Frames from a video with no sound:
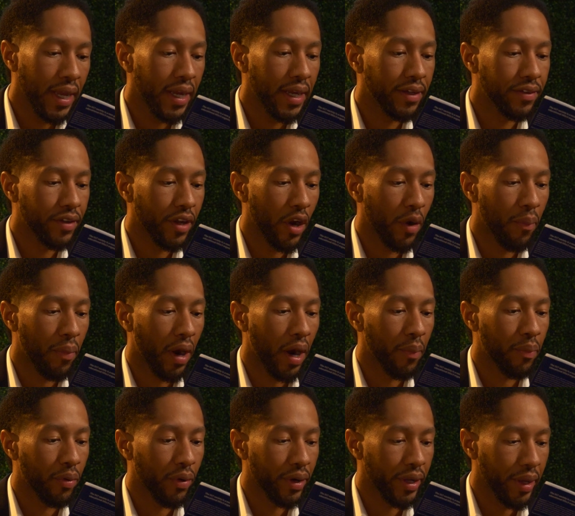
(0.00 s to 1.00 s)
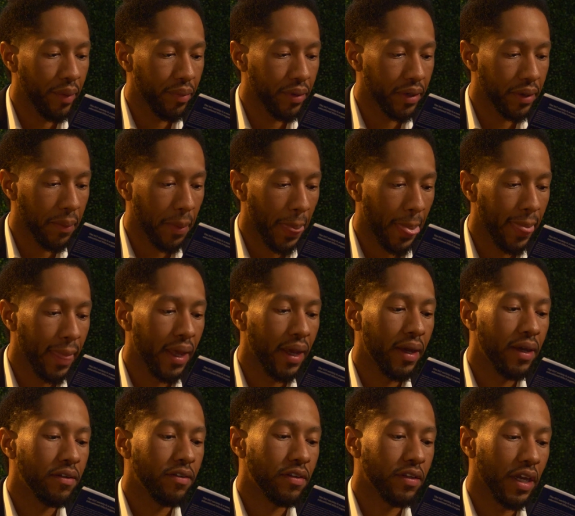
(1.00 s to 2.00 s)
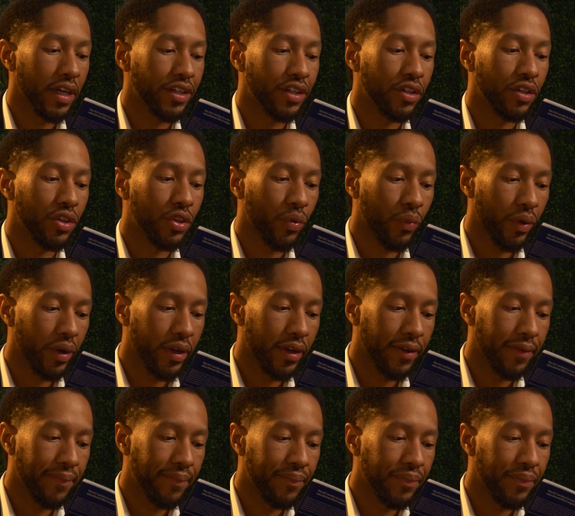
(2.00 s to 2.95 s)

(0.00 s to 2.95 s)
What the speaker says: is hereby prohibited. Section 3.